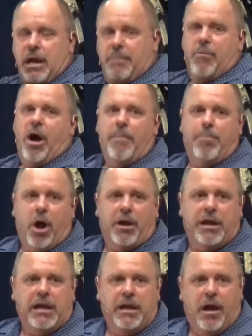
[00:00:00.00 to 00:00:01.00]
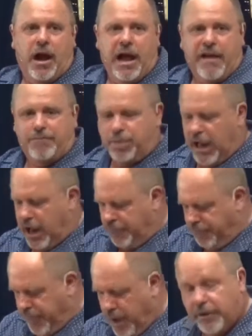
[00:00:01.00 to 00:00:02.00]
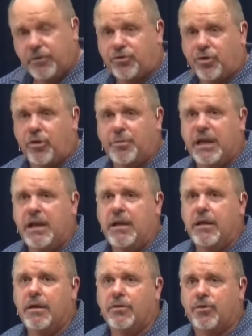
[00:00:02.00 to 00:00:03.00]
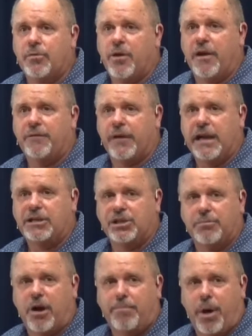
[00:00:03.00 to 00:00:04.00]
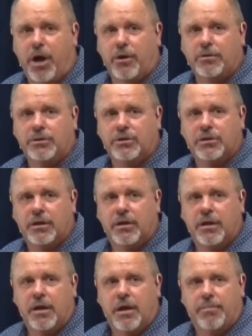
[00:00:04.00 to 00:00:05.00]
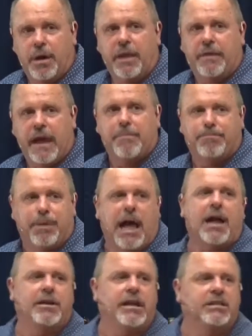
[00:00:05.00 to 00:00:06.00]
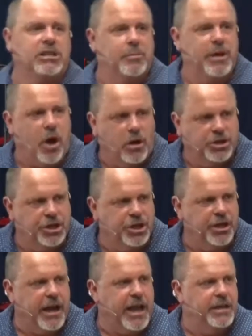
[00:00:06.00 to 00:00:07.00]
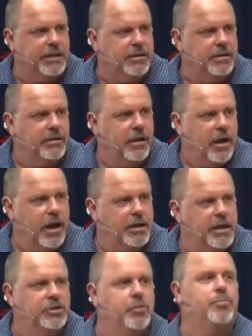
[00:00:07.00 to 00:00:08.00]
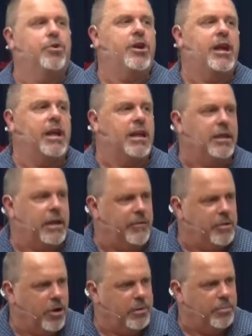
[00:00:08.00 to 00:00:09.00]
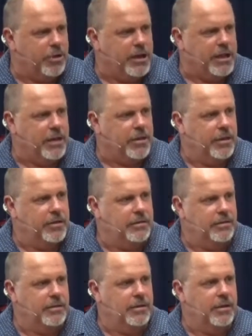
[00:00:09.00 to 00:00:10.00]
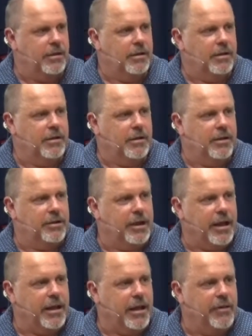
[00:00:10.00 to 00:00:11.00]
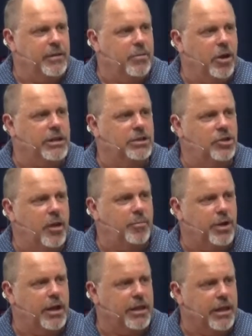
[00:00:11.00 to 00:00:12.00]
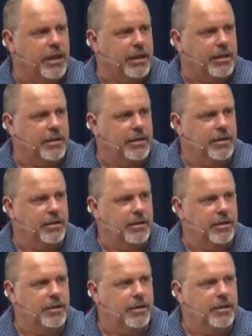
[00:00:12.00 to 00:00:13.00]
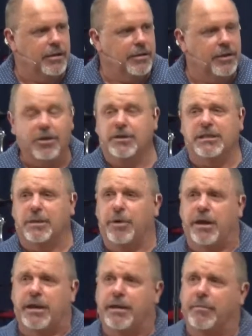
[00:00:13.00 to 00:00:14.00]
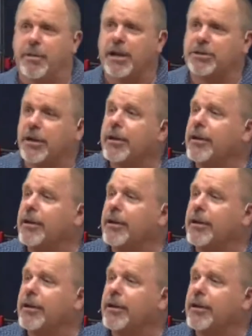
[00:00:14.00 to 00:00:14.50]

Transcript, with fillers: In my body, I have blood flowing through me, through my flesh and my bones, but that blood needs to be oxygenated. I need to breathe. Everybody breathe. Okay, everybody stop breathing. You disobedient bunch.